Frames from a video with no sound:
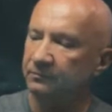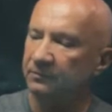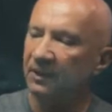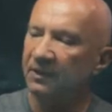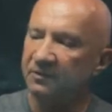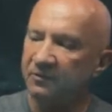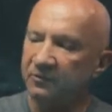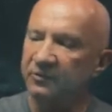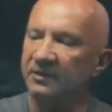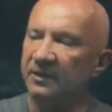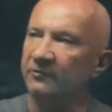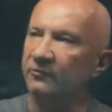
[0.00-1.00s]
It's
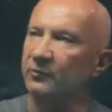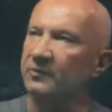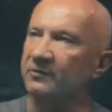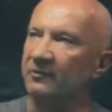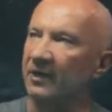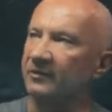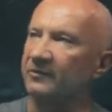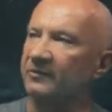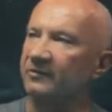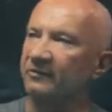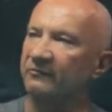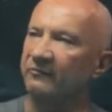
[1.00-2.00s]
usually a group structure.
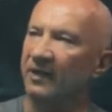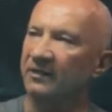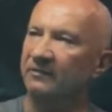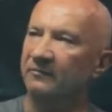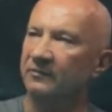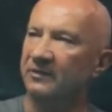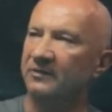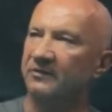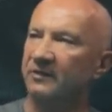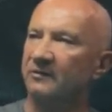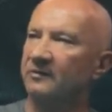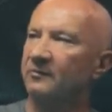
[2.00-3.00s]
So in fact, we just
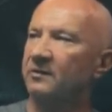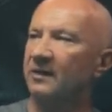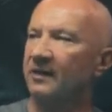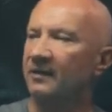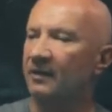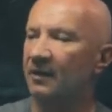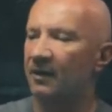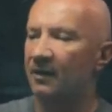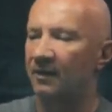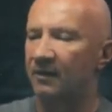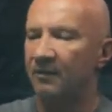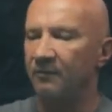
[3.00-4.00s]
only play
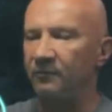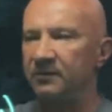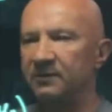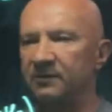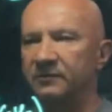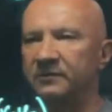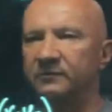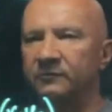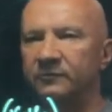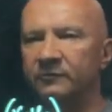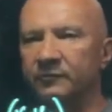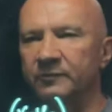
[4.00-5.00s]
with those two
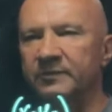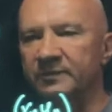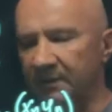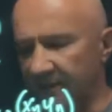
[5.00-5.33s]
groups.